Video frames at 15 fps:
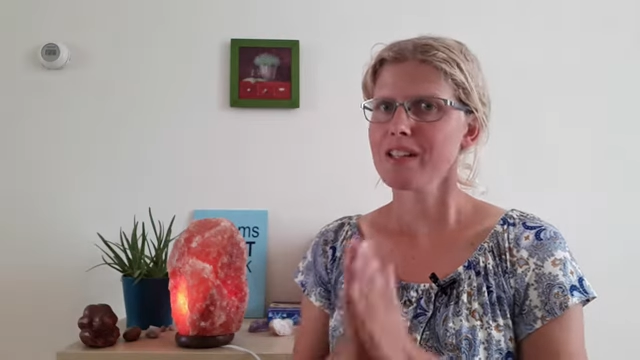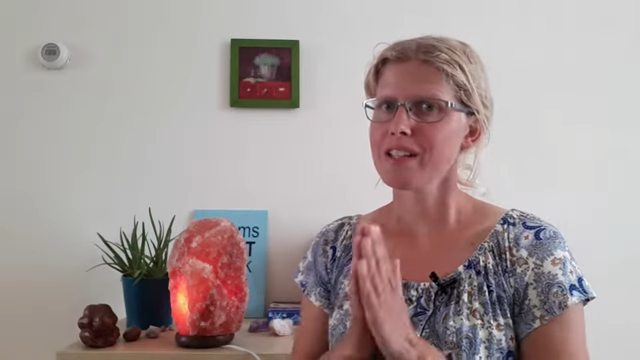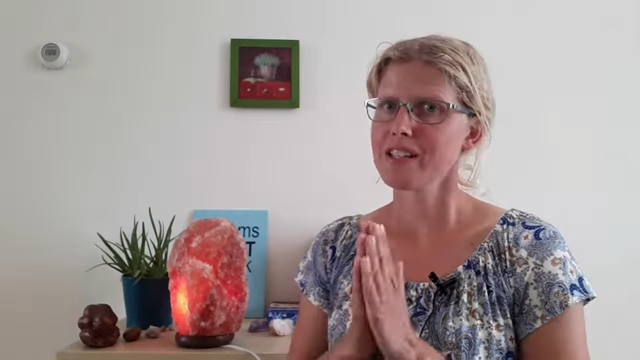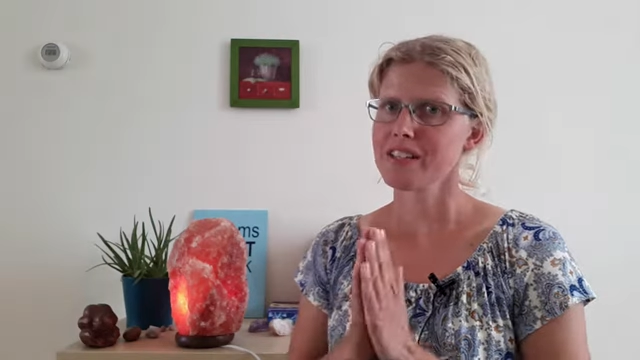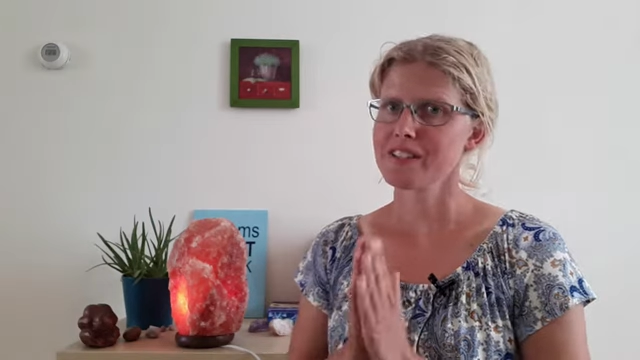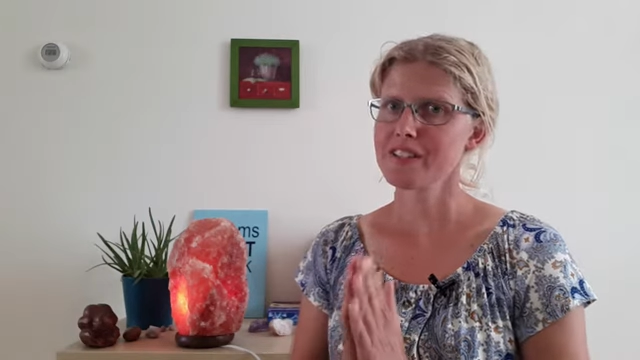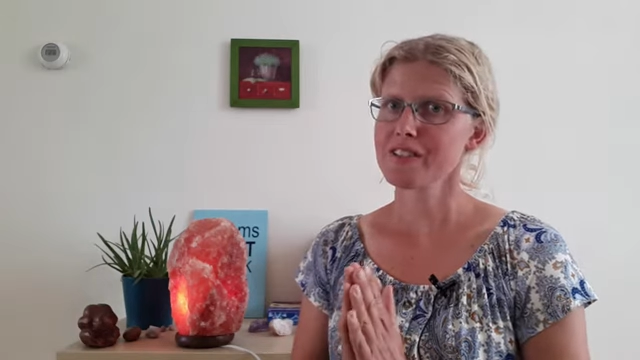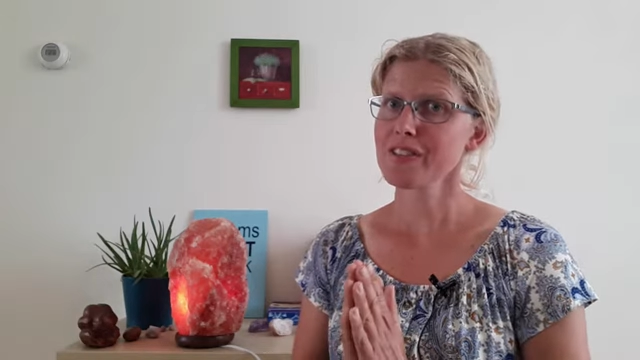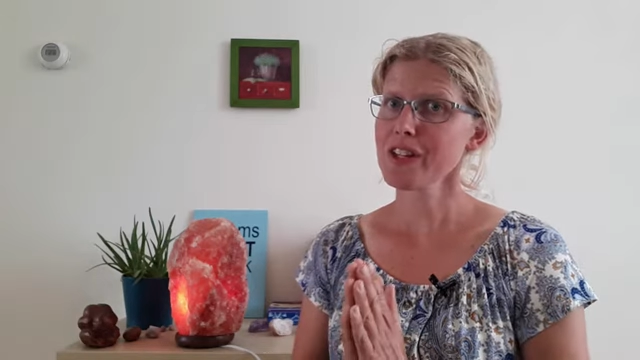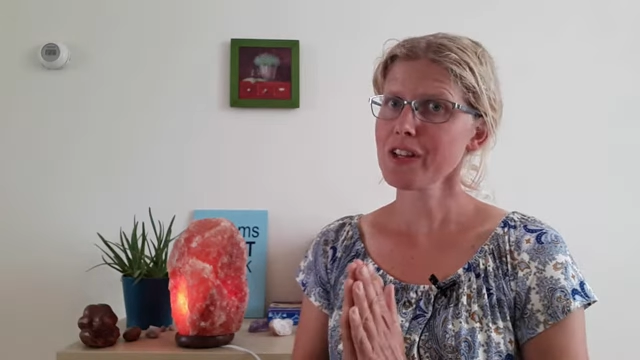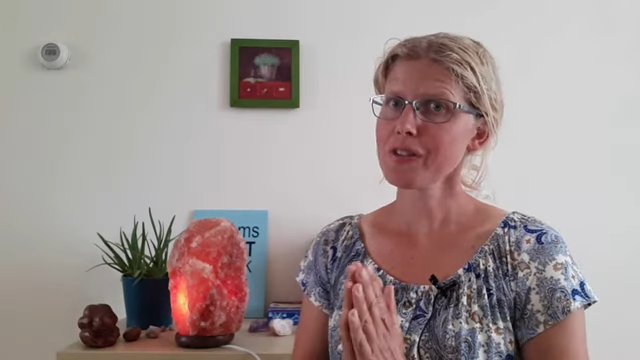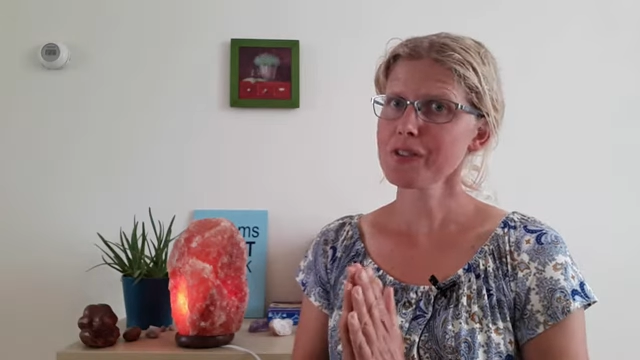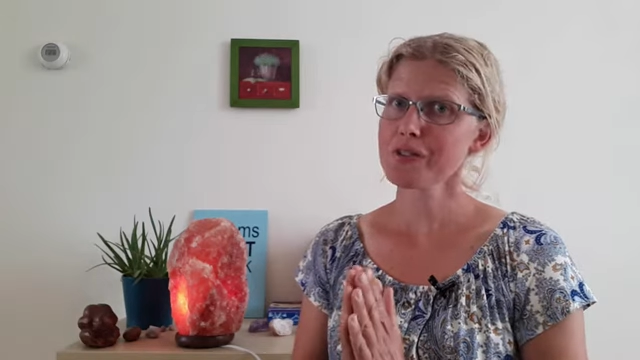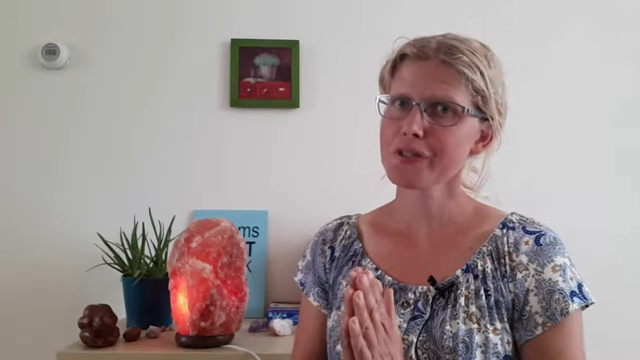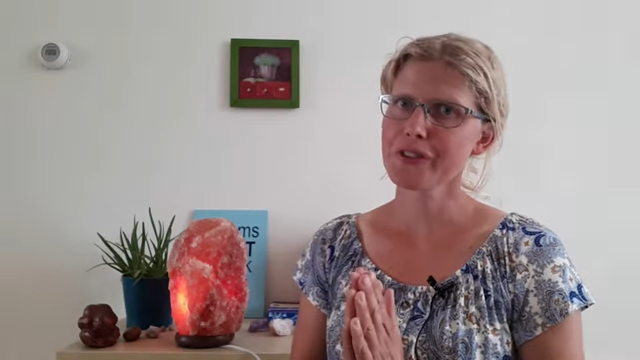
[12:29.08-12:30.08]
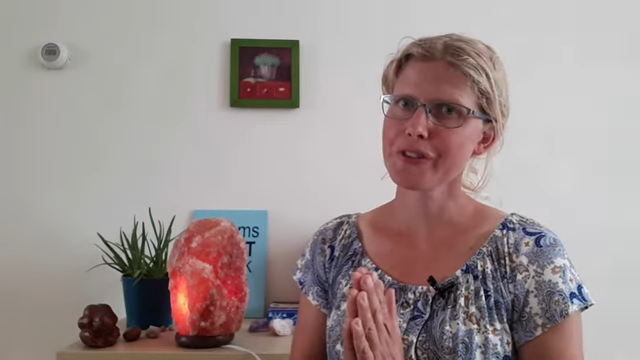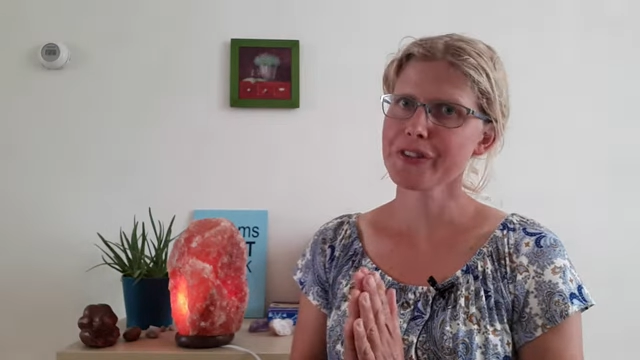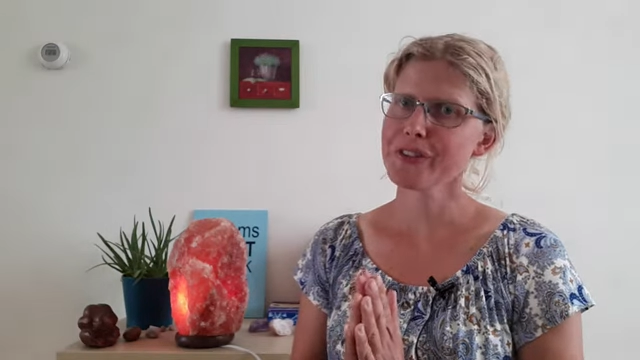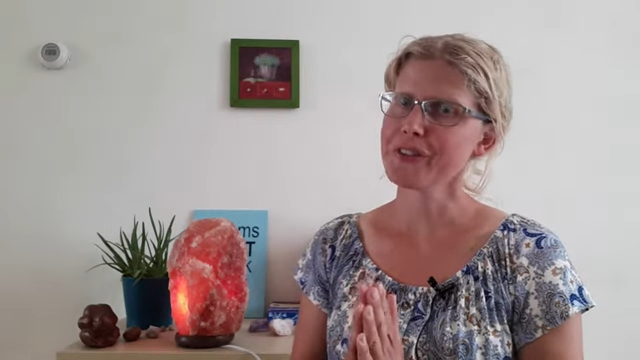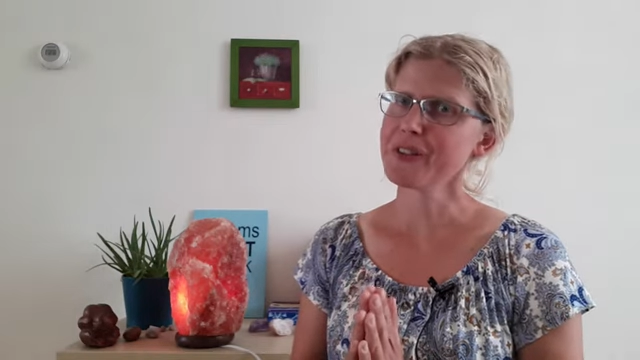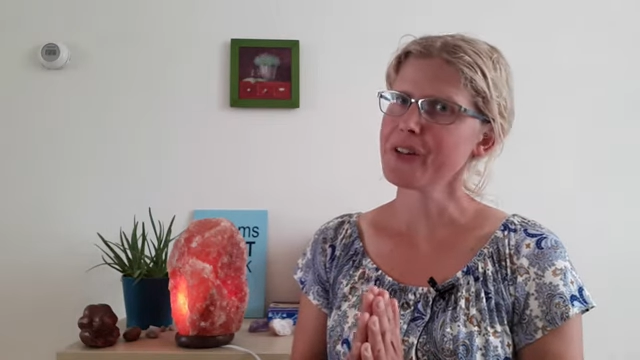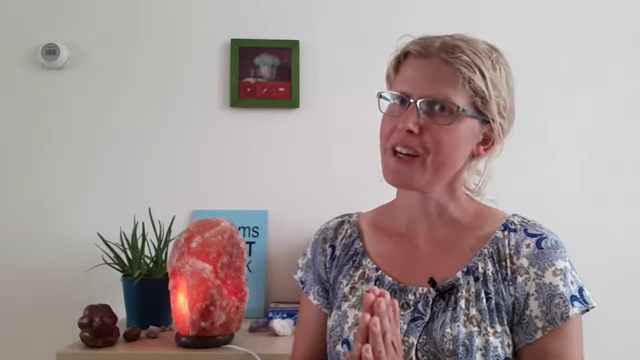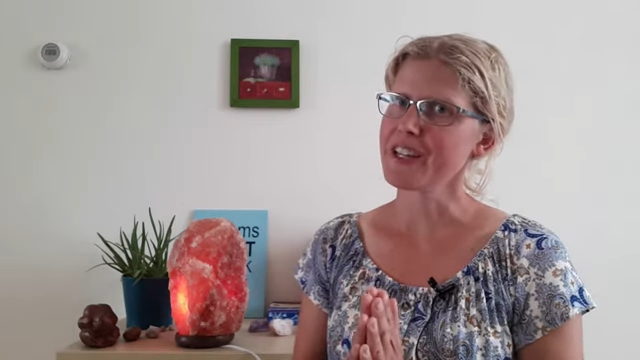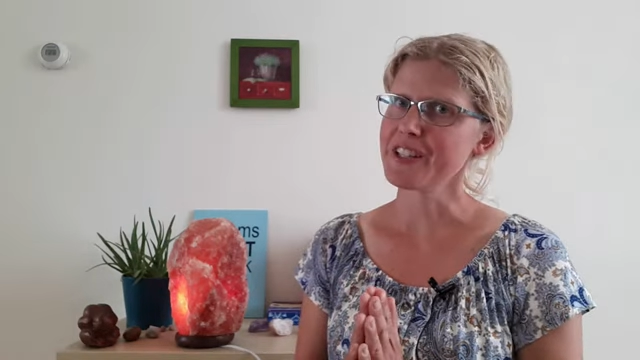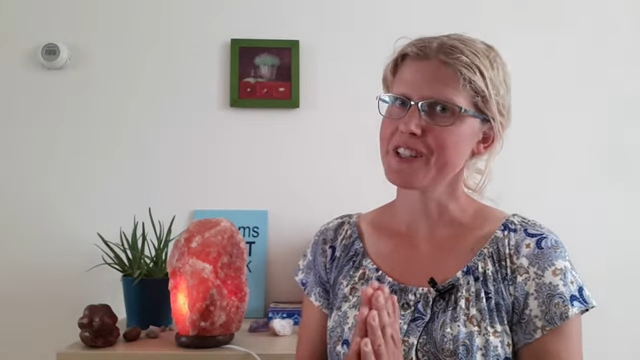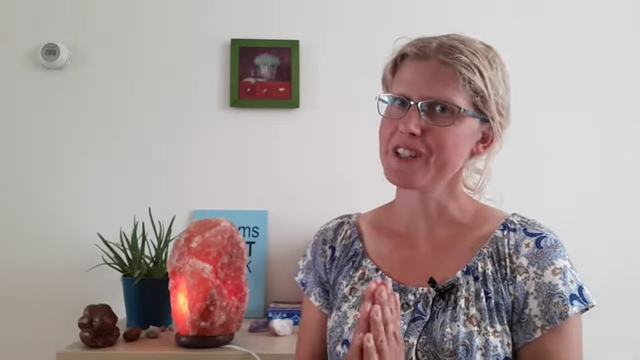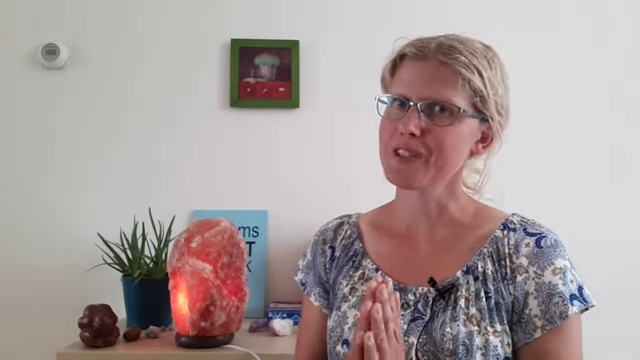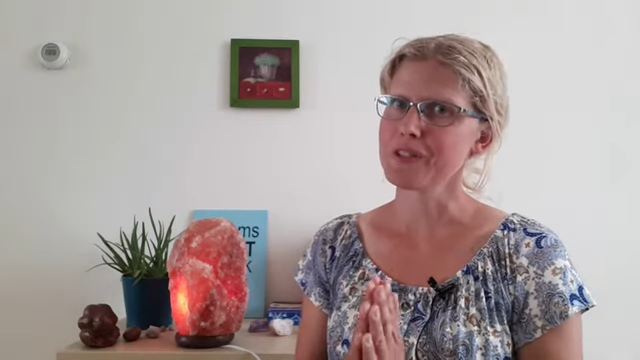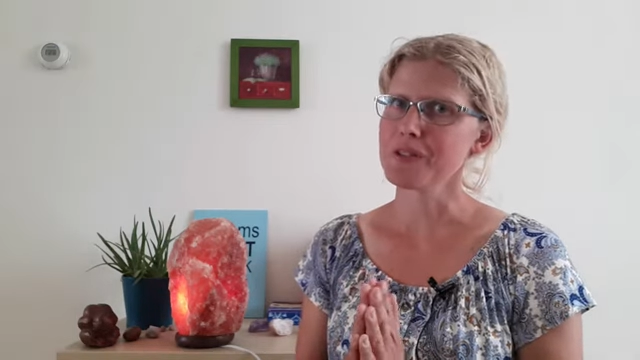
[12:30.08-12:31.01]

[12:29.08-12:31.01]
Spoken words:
Lots of love for you and